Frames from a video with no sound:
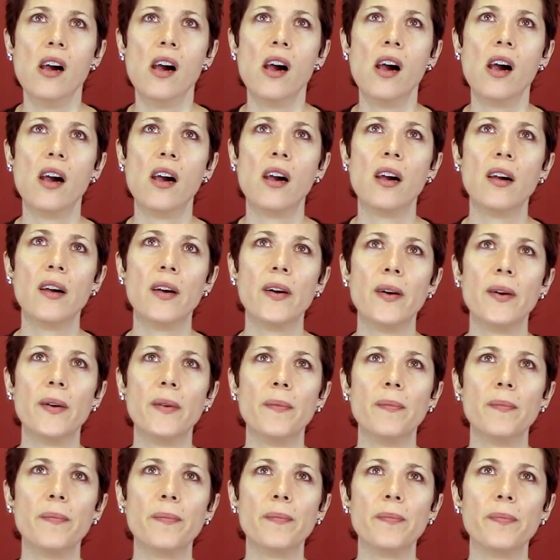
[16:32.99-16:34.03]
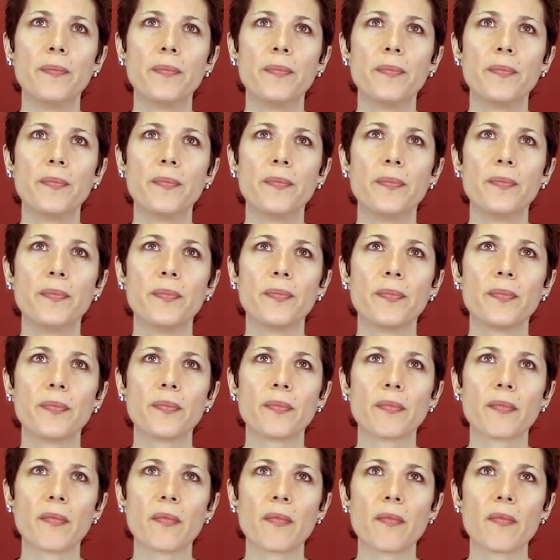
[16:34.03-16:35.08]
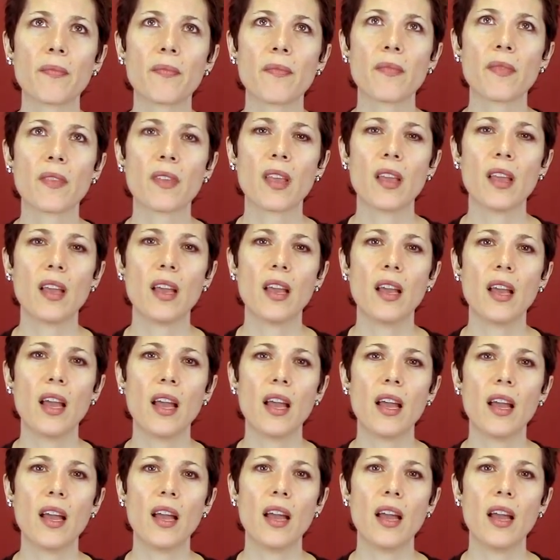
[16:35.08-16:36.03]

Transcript: (no one is talking)